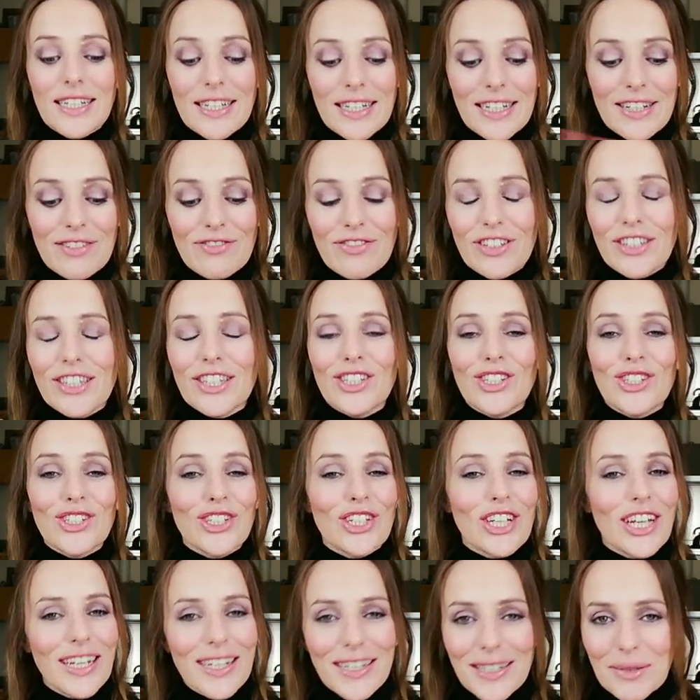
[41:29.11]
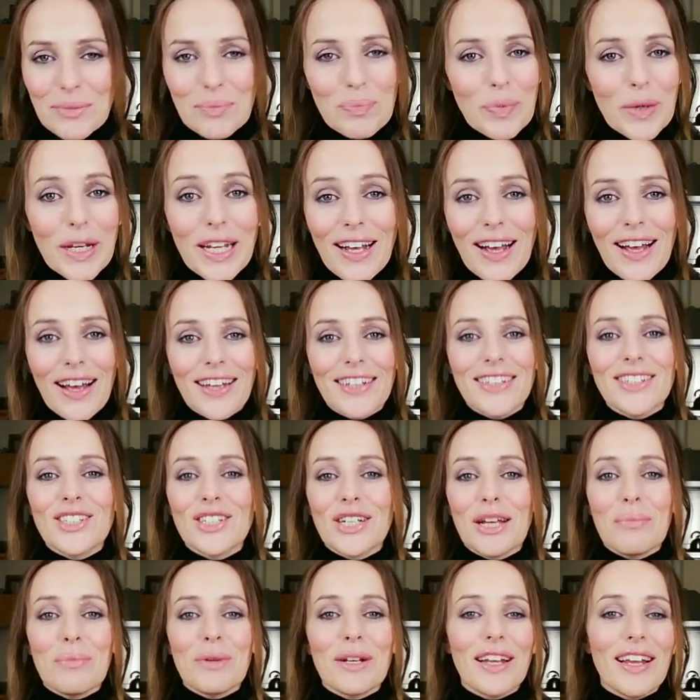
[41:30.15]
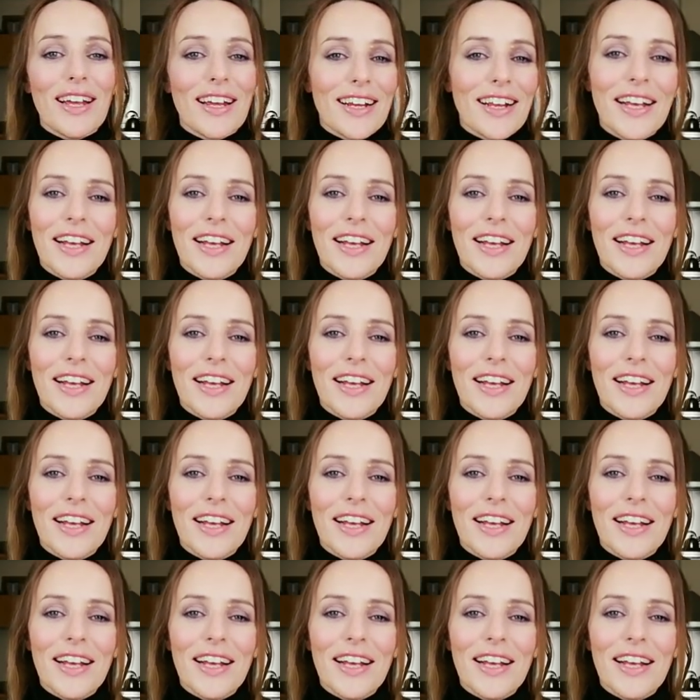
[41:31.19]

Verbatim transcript: leaving the shit behind, Gemini.